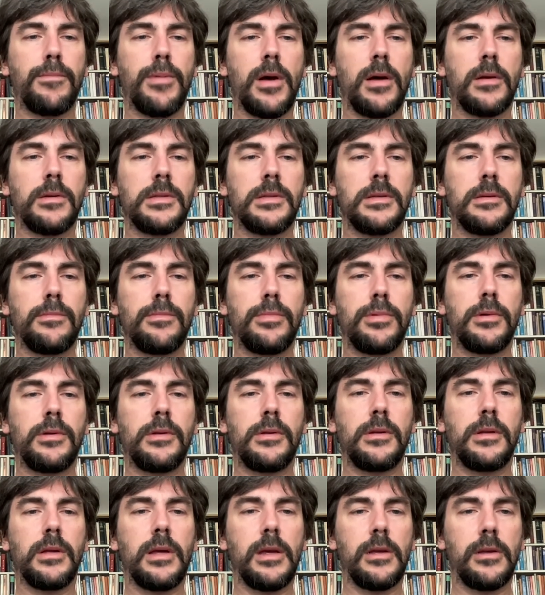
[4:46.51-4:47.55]

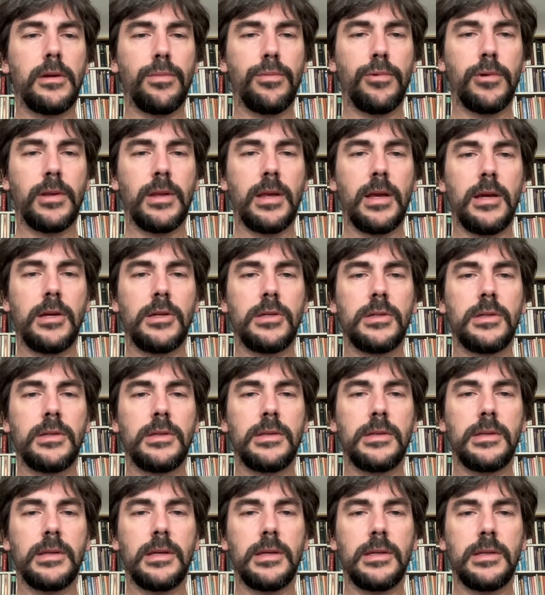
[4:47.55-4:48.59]
possible
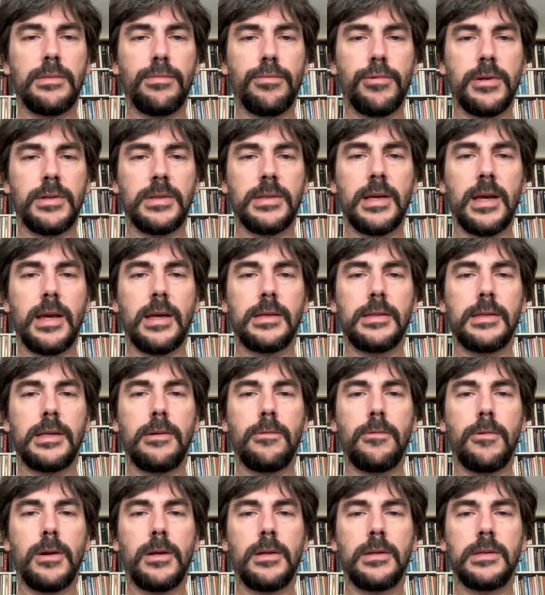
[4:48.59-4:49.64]
interpretations is precisely
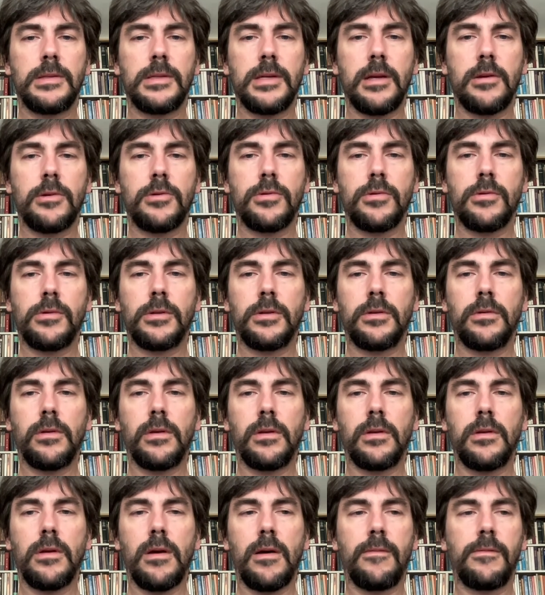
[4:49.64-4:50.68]
what is central to
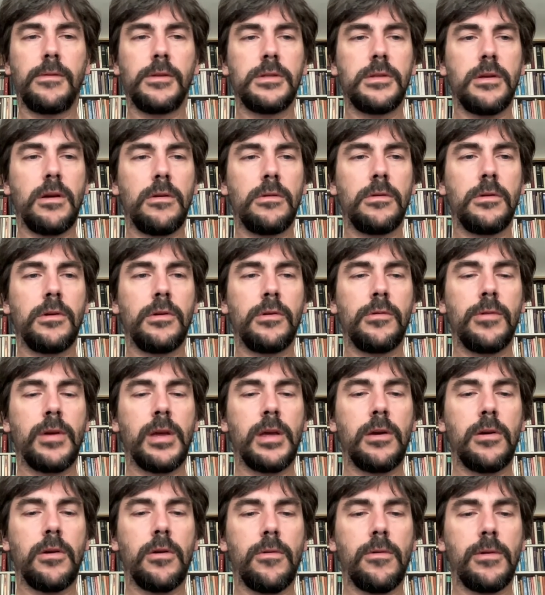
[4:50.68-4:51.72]
the novel's
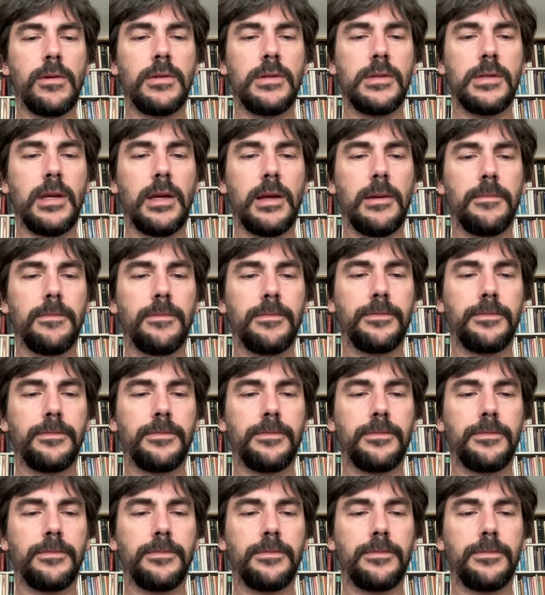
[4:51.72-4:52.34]
ongoing currency.